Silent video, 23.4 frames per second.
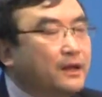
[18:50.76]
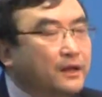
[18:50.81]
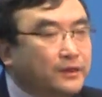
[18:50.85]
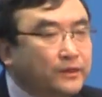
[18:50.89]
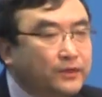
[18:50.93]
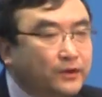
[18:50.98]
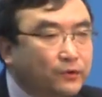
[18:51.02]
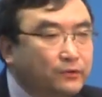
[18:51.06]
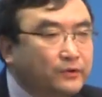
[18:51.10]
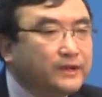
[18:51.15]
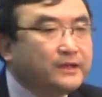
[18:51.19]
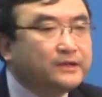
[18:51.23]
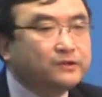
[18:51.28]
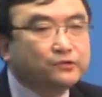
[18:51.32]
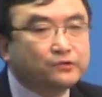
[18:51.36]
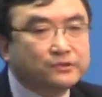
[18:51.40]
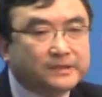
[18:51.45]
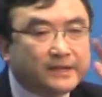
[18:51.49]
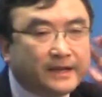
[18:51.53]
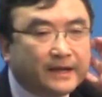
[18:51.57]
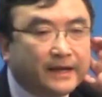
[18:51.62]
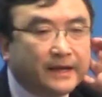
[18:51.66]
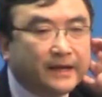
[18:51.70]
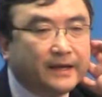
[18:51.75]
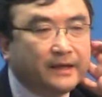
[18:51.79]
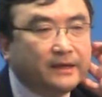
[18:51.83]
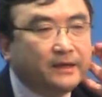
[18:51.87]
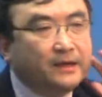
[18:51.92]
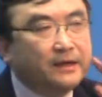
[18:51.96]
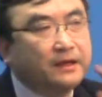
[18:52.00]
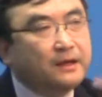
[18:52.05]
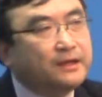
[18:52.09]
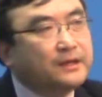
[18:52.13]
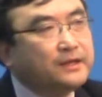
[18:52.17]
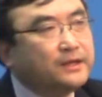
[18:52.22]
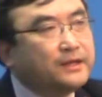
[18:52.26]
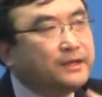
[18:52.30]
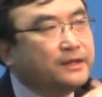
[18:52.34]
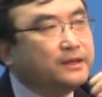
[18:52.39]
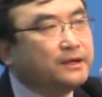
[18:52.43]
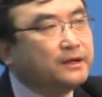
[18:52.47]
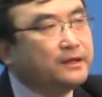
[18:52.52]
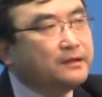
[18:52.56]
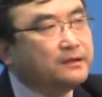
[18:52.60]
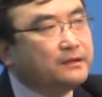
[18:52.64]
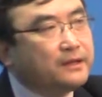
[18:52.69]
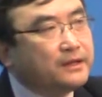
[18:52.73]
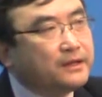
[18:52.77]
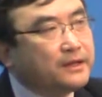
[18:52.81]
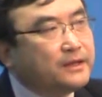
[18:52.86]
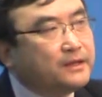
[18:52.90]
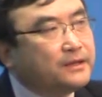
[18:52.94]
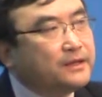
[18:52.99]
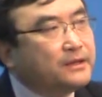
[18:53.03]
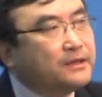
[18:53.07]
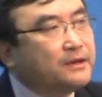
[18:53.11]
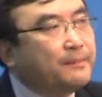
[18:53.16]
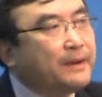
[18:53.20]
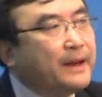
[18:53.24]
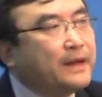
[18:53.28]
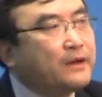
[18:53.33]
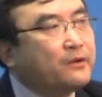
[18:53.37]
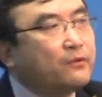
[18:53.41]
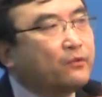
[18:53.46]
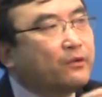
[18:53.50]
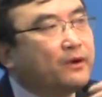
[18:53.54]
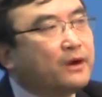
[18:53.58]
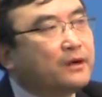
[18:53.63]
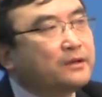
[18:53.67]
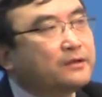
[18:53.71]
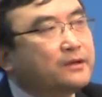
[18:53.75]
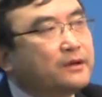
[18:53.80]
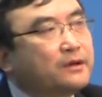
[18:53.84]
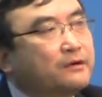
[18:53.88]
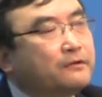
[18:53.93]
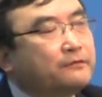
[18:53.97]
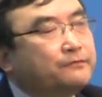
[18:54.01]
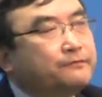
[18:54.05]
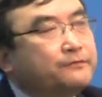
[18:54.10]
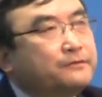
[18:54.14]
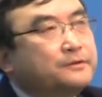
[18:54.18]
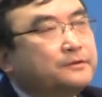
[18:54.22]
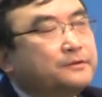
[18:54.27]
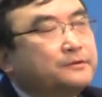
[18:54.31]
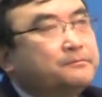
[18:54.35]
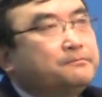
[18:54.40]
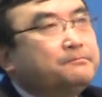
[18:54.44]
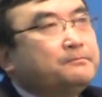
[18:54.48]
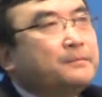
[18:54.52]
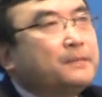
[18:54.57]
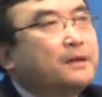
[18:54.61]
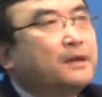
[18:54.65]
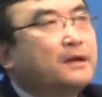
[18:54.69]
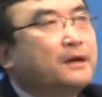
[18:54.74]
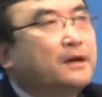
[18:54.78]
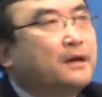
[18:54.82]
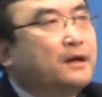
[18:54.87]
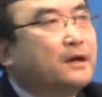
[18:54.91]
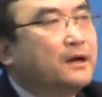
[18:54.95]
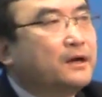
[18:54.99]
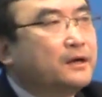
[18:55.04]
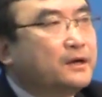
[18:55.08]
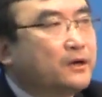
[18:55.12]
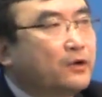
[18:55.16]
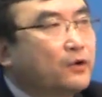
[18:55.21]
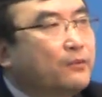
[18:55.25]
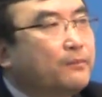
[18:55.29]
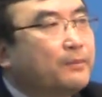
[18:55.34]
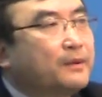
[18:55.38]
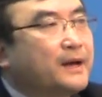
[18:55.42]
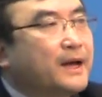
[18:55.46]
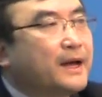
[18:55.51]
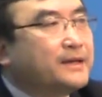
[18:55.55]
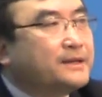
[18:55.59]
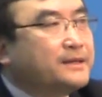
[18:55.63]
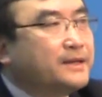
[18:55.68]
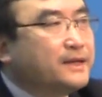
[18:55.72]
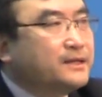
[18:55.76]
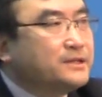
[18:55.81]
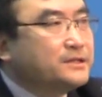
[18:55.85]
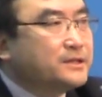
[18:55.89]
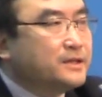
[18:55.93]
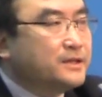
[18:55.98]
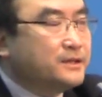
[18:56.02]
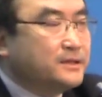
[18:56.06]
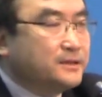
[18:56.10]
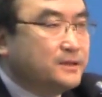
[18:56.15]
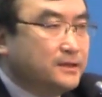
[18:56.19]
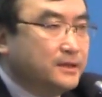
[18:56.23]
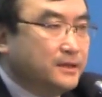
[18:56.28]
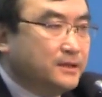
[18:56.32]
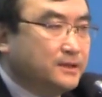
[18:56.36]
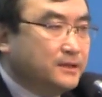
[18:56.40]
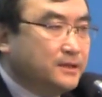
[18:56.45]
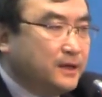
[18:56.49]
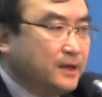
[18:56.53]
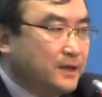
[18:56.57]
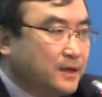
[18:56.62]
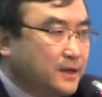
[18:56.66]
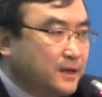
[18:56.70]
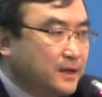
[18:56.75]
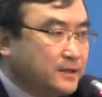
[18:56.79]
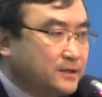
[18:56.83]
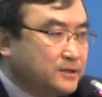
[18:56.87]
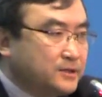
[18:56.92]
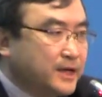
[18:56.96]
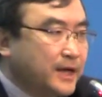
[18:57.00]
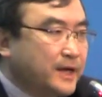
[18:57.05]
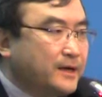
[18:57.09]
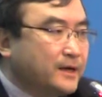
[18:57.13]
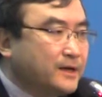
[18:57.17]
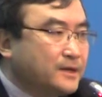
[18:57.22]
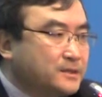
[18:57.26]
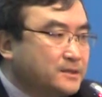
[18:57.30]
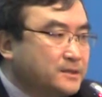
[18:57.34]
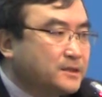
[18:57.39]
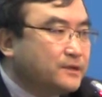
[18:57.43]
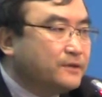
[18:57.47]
no need to say in the background of globalization, China's